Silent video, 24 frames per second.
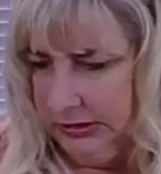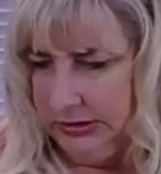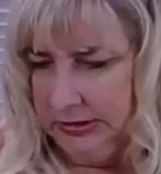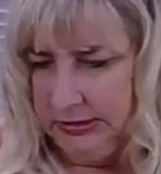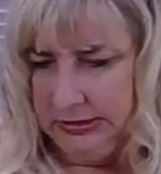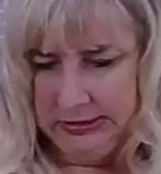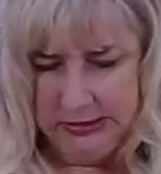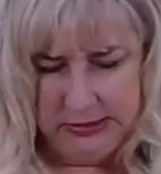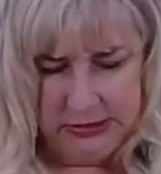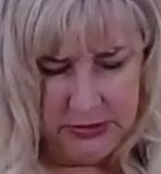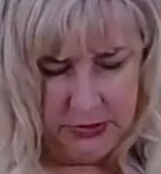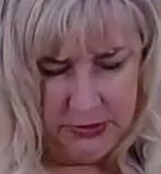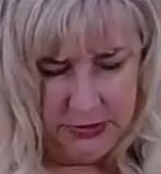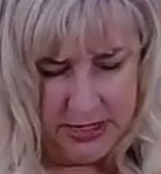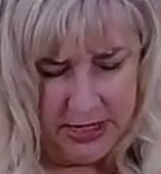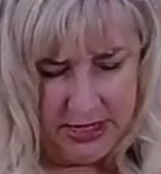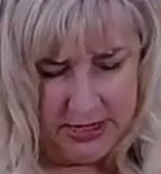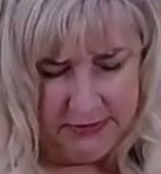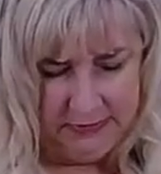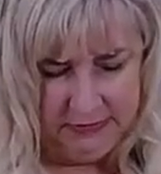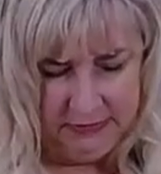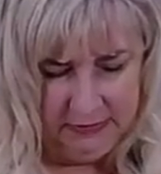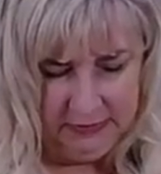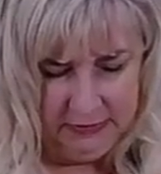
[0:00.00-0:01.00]
So
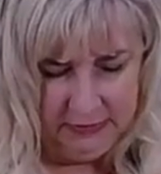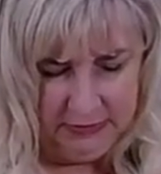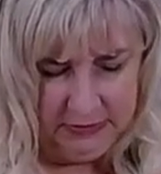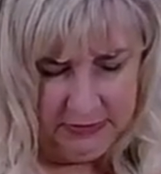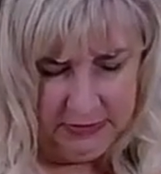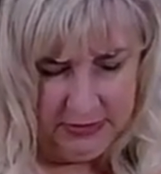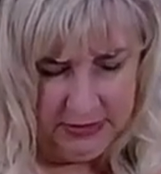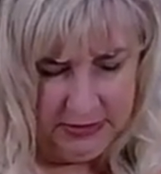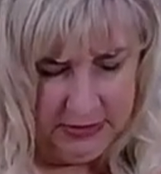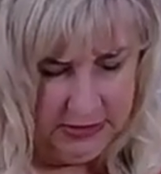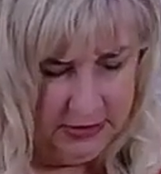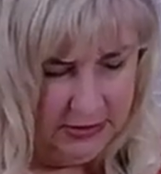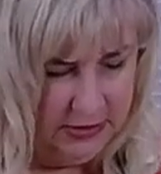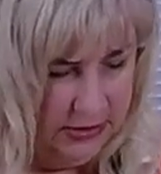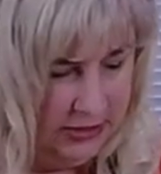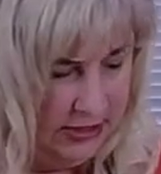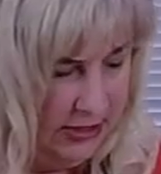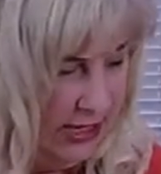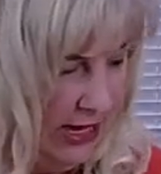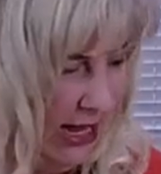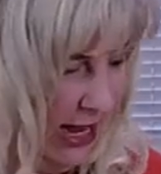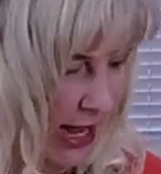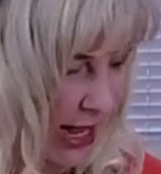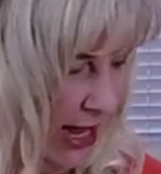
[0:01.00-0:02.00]
yes,
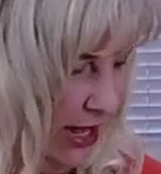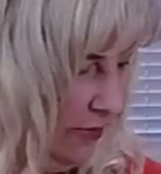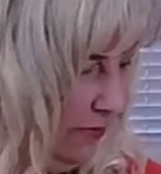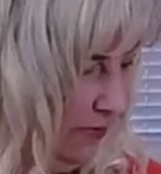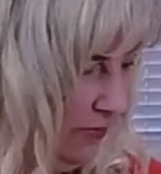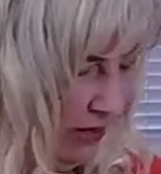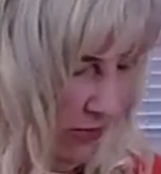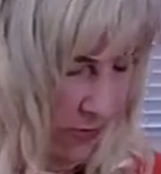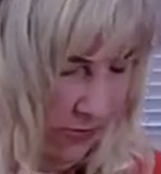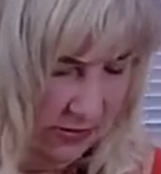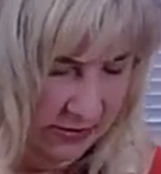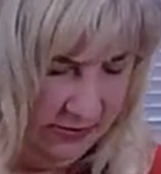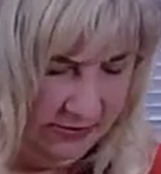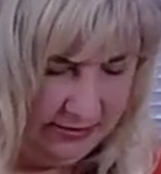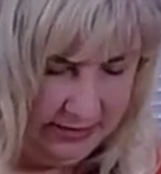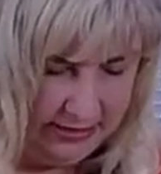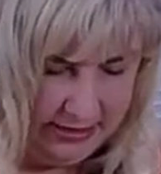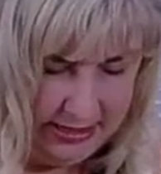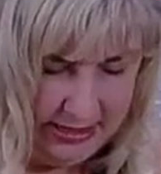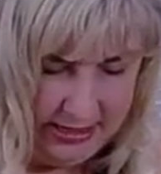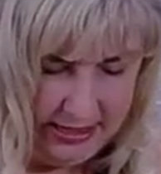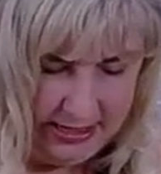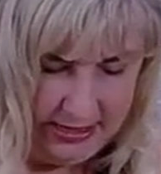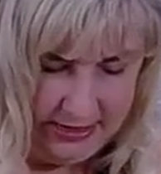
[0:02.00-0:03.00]
can be
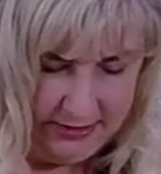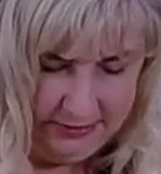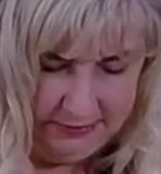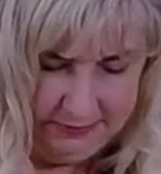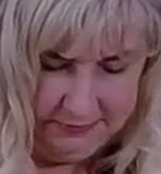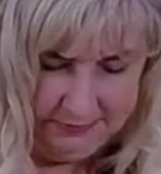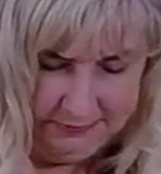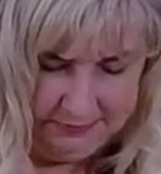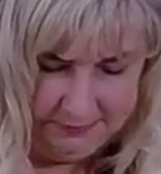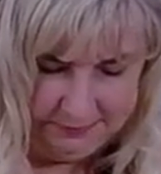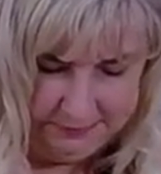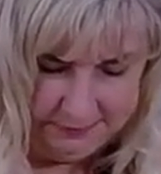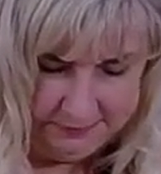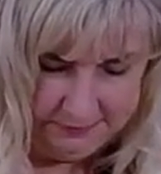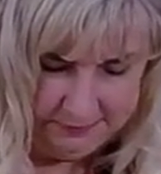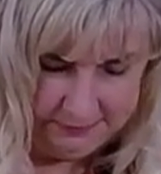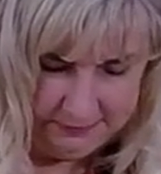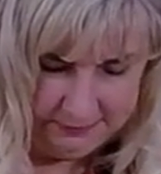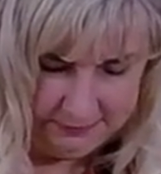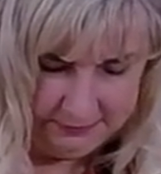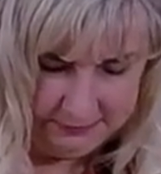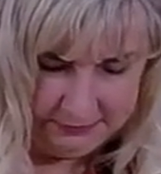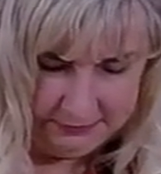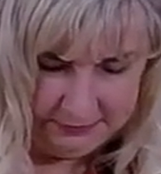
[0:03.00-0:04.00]
misleading.
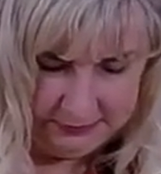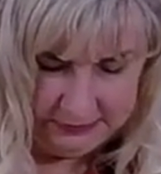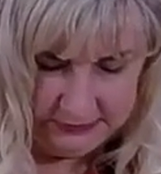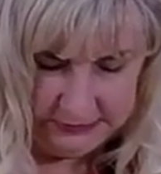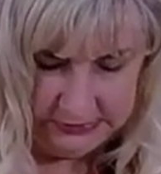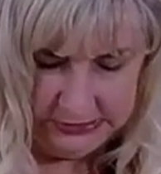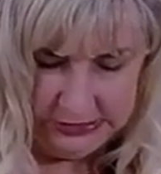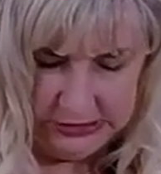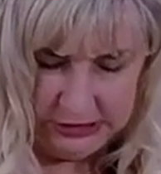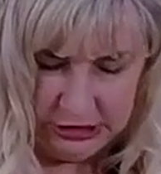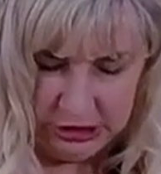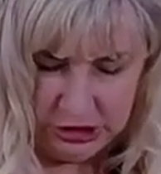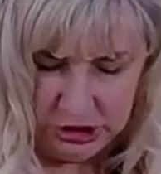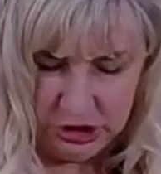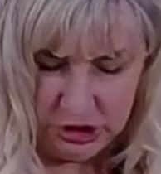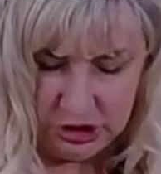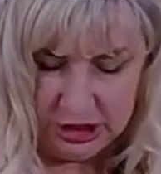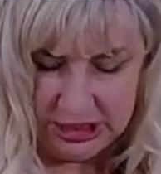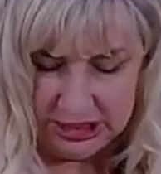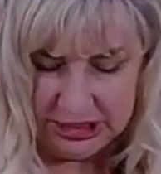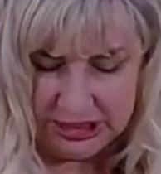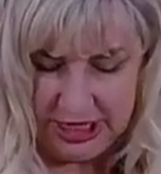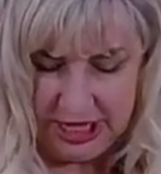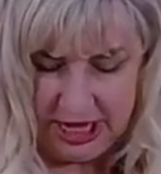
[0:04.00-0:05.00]

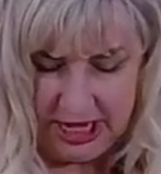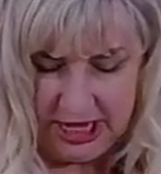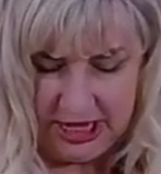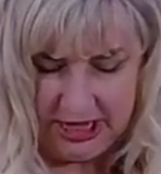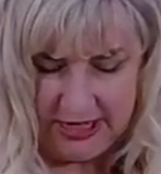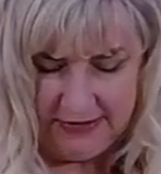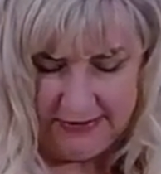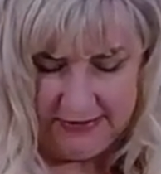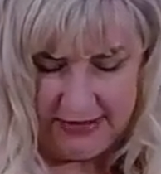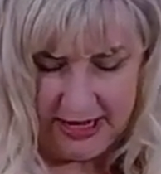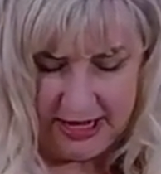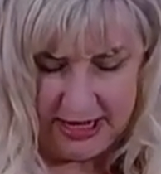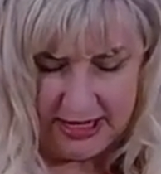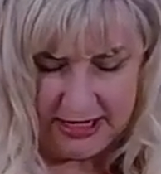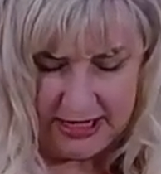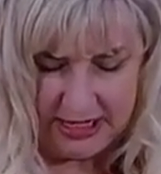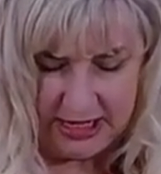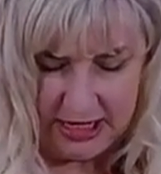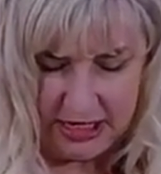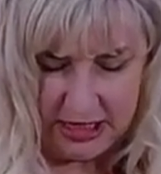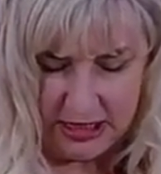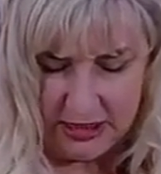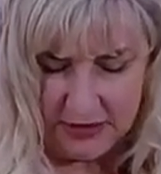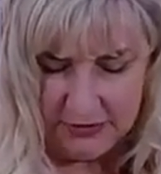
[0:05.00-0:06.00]
Trash can is handy
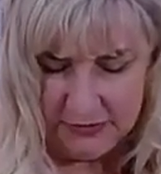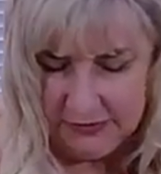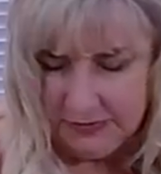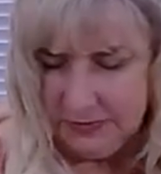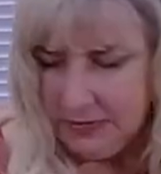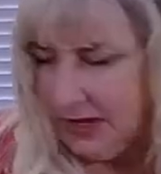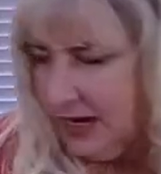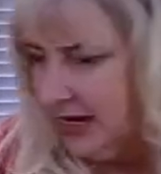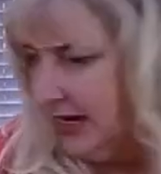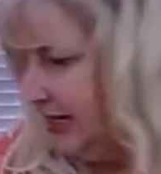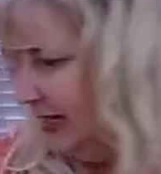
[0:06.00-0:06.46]
and close by